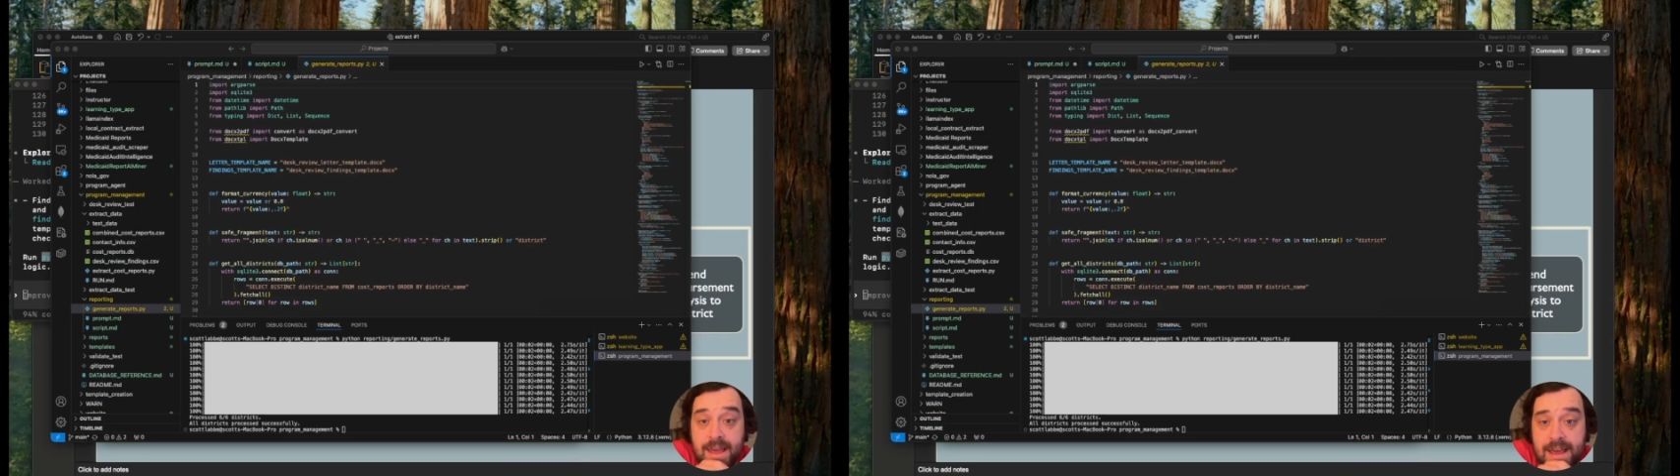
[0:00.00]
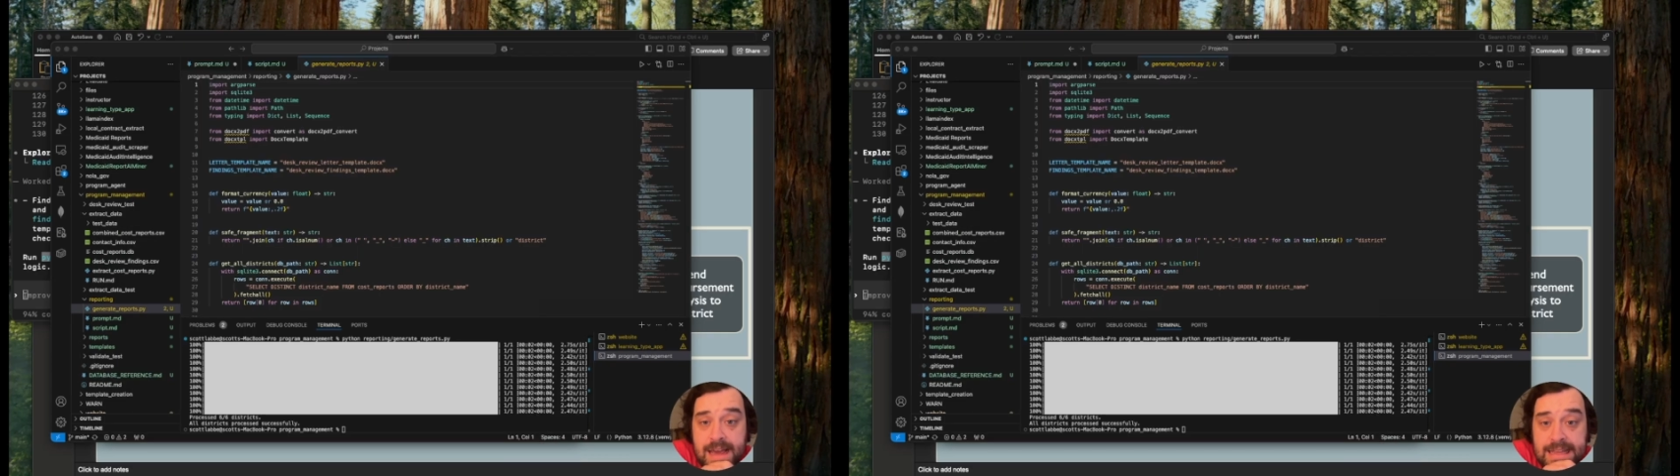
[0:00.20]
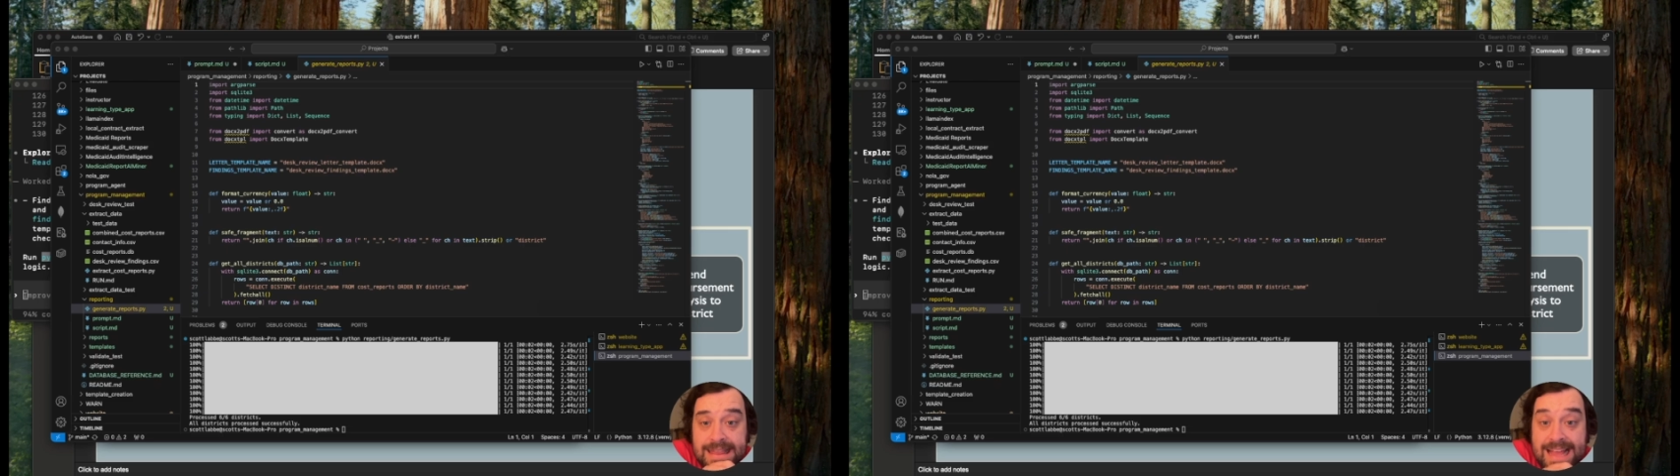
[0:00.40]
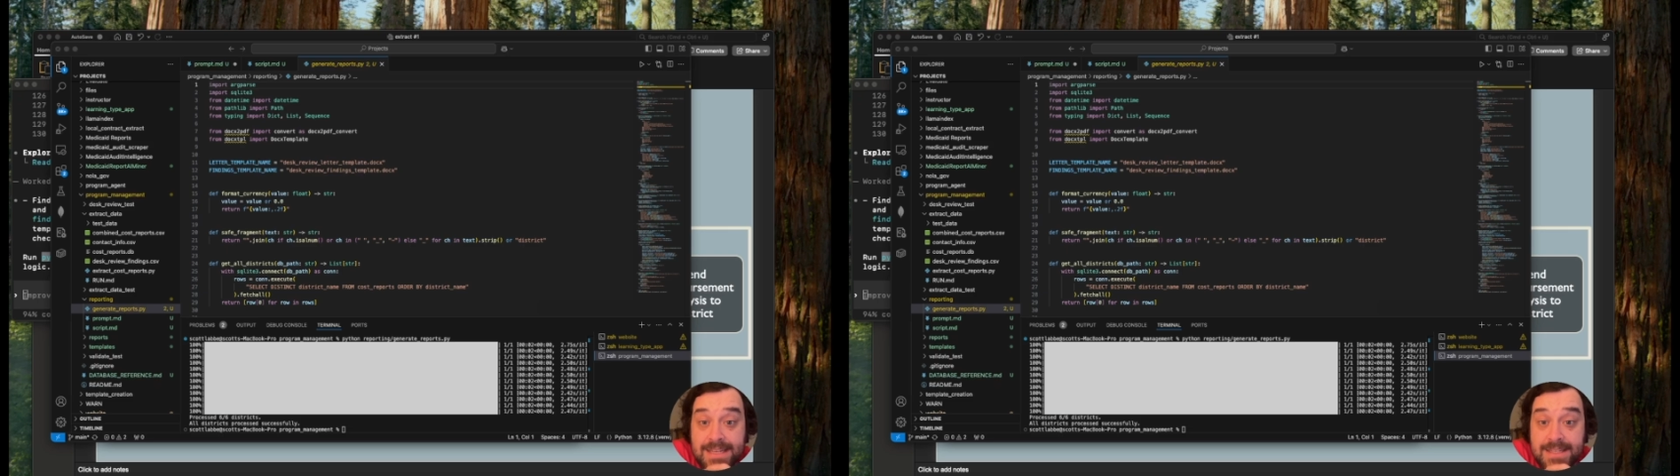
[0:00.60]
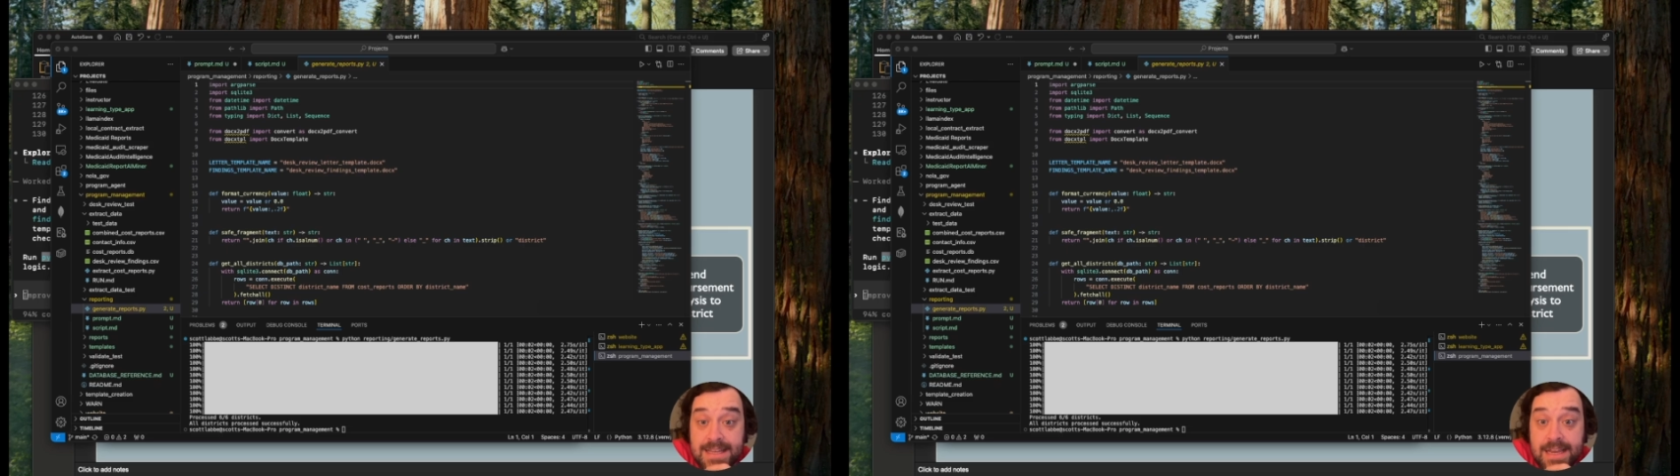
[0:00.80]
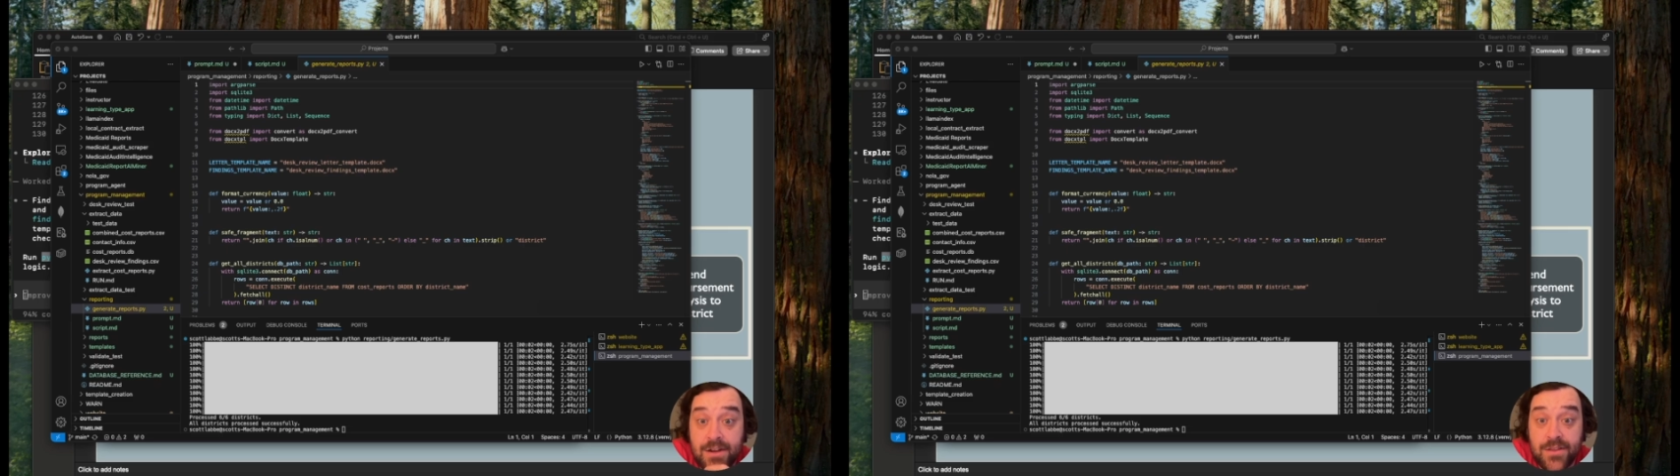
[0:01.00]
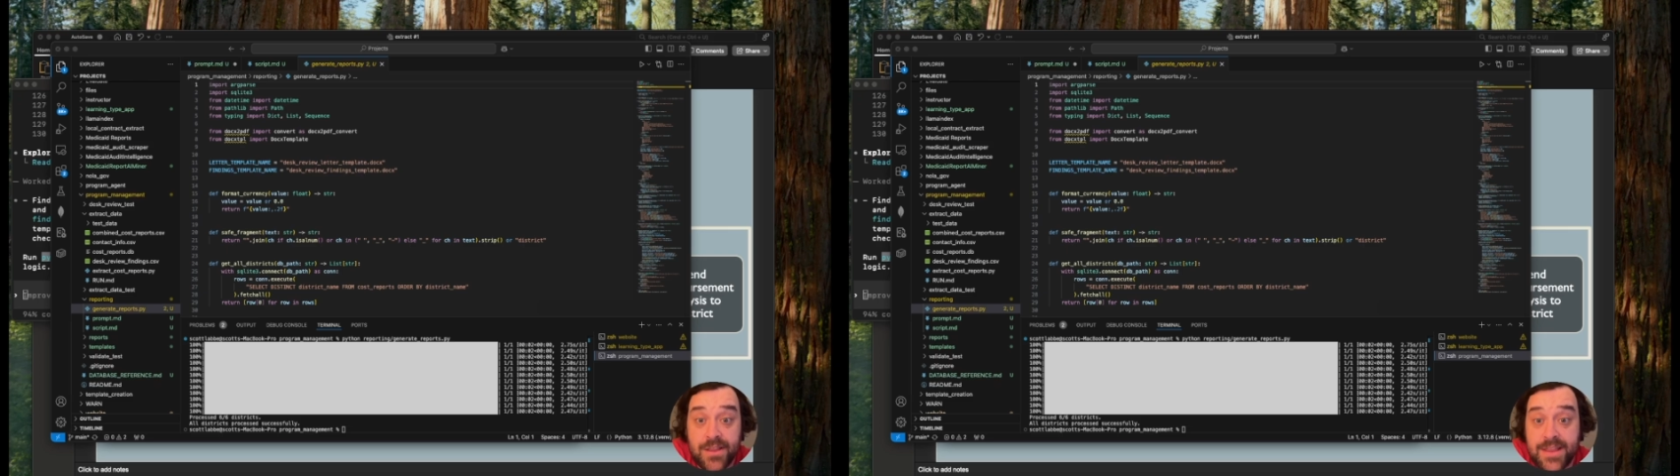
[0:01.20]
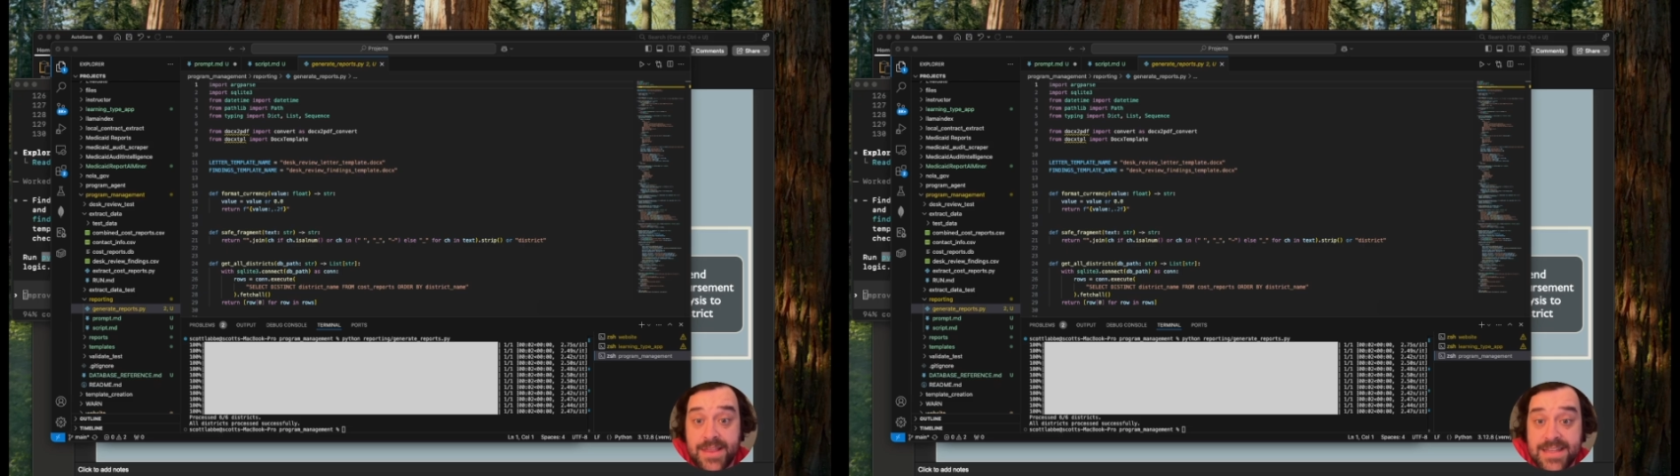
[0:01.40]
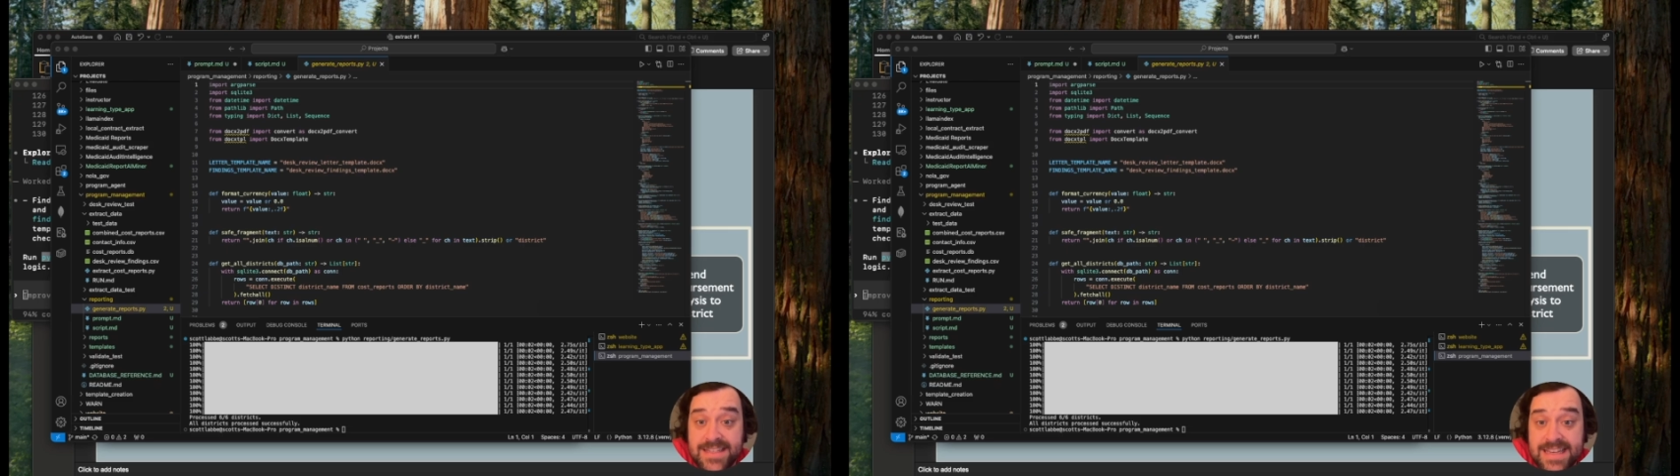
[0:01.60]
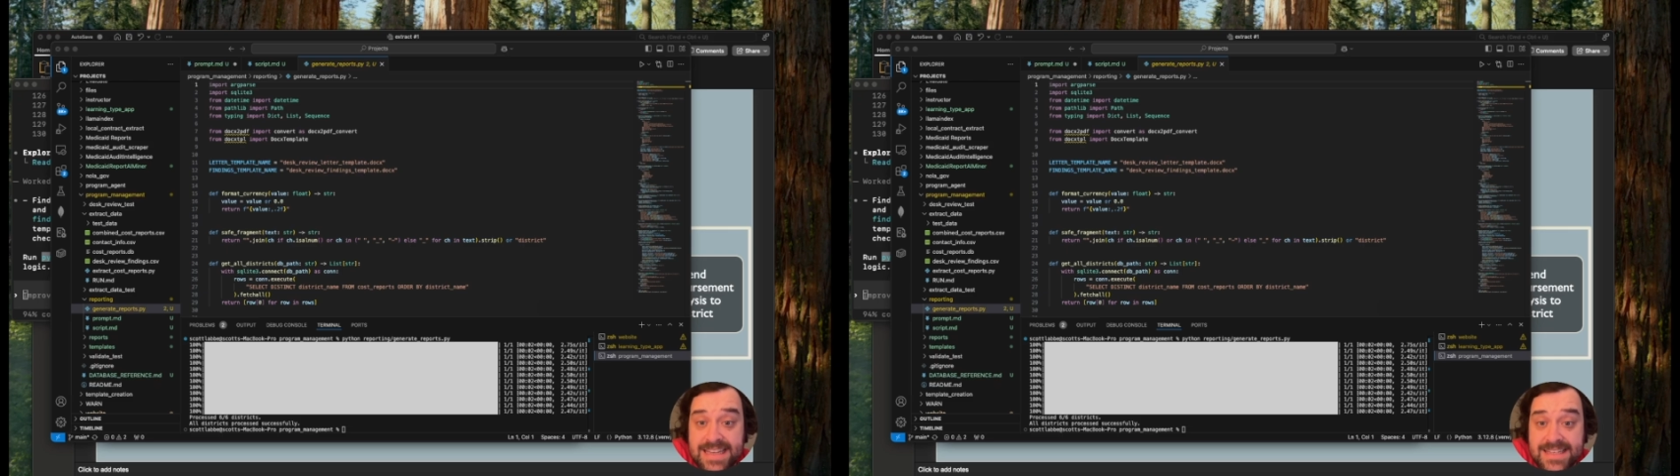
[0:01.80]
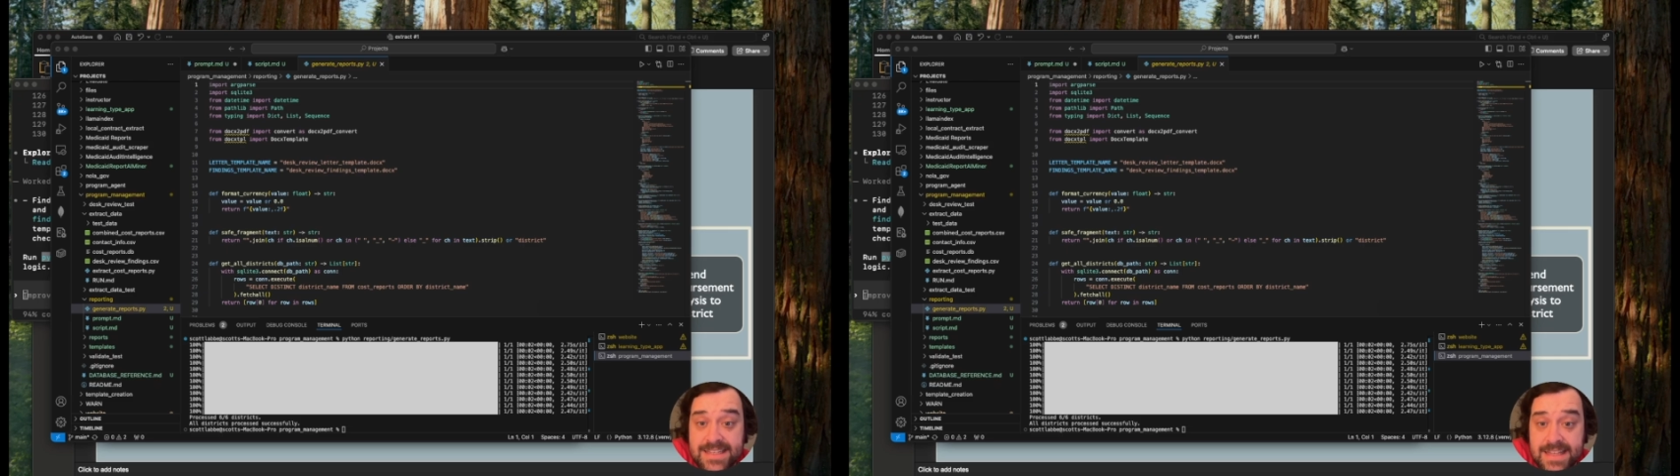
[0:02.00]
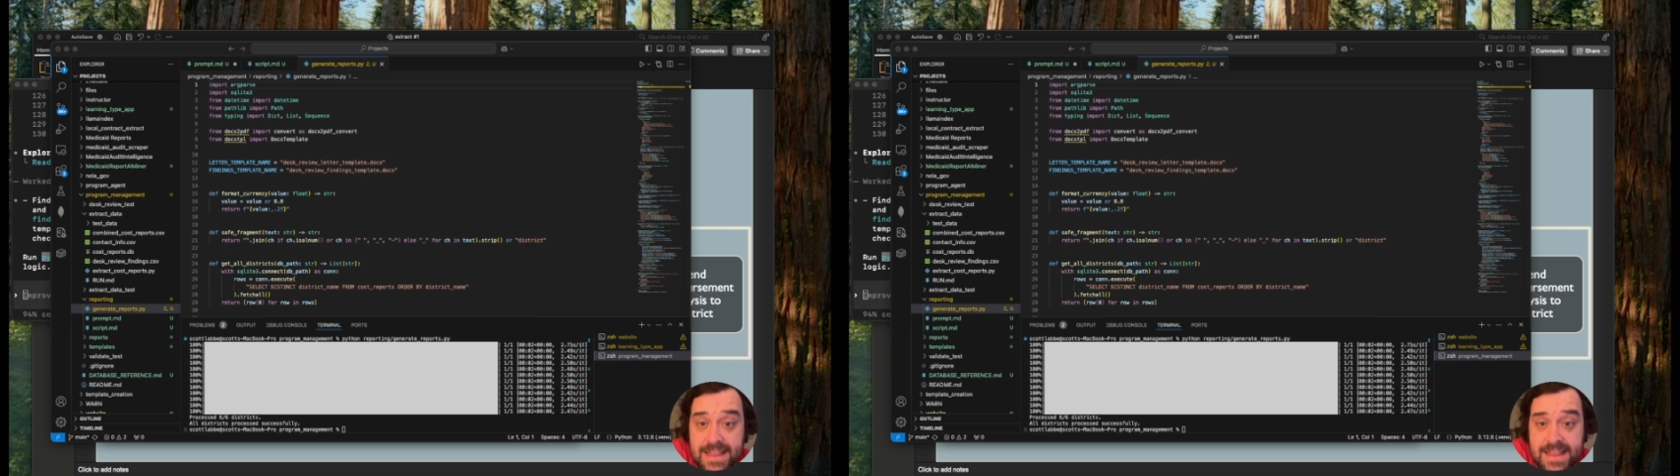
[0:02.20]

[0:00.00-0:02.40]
And lastly here, this is